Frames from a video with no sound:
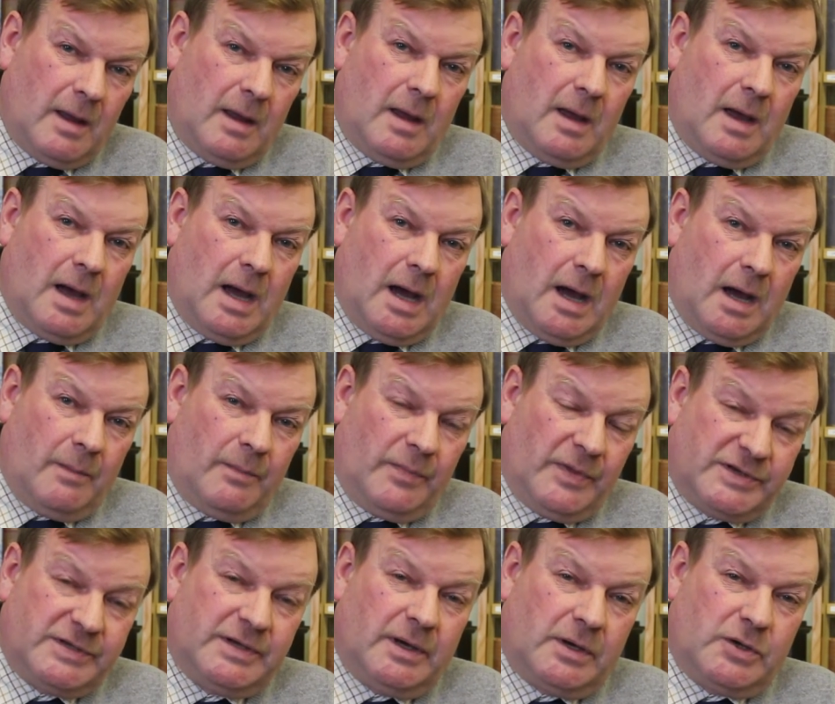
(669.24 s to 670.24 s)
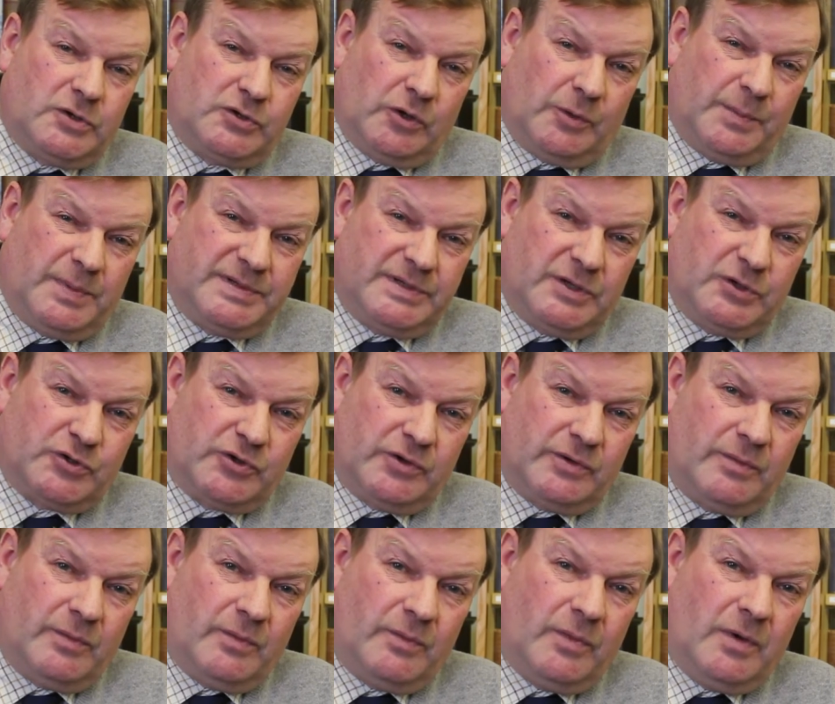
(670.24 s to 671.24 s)
The Turkish opposition
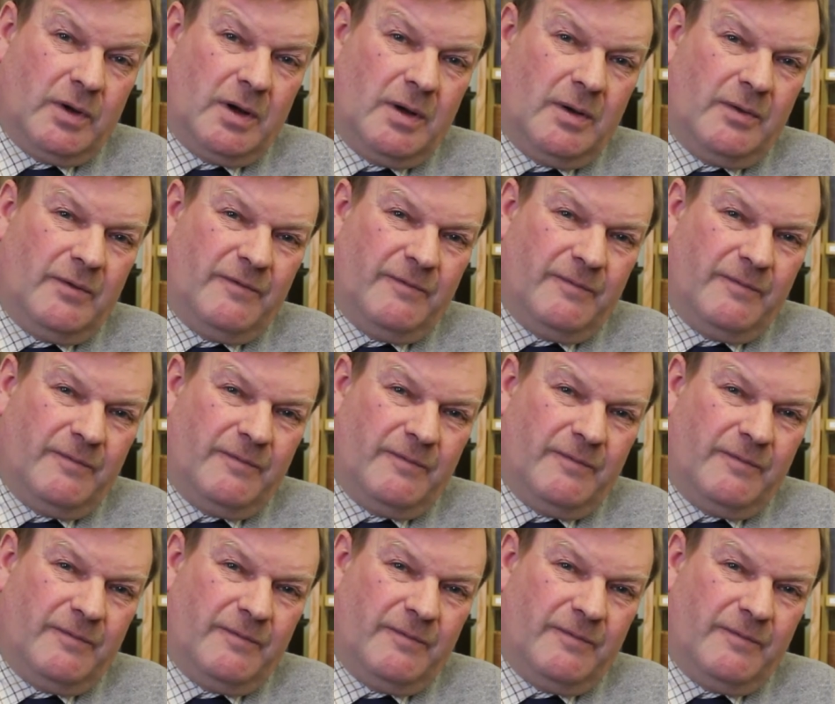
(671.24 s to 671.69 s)
were,